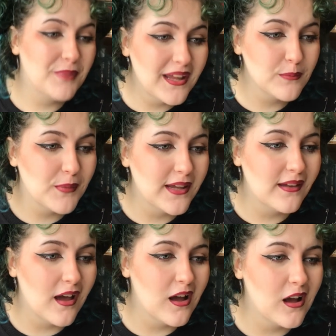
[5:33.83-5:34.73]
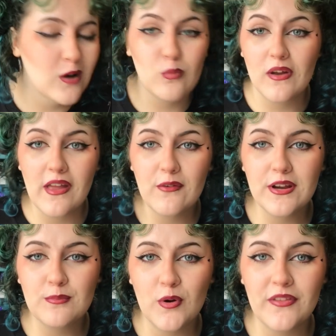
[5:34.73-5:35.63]
Being me, will I
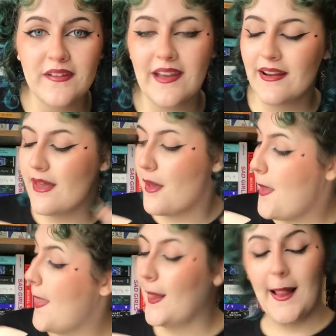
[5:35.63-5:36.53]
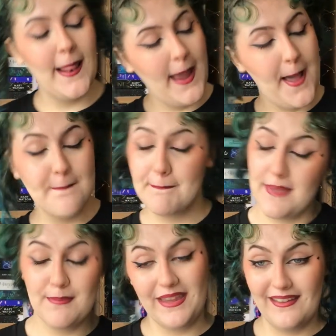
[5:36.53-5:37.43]
read more than 9?
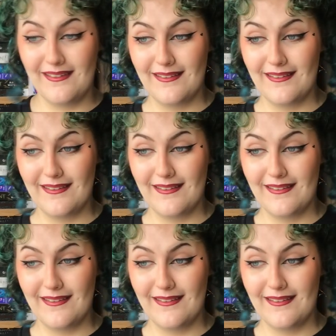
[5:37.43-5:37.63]
Maybe.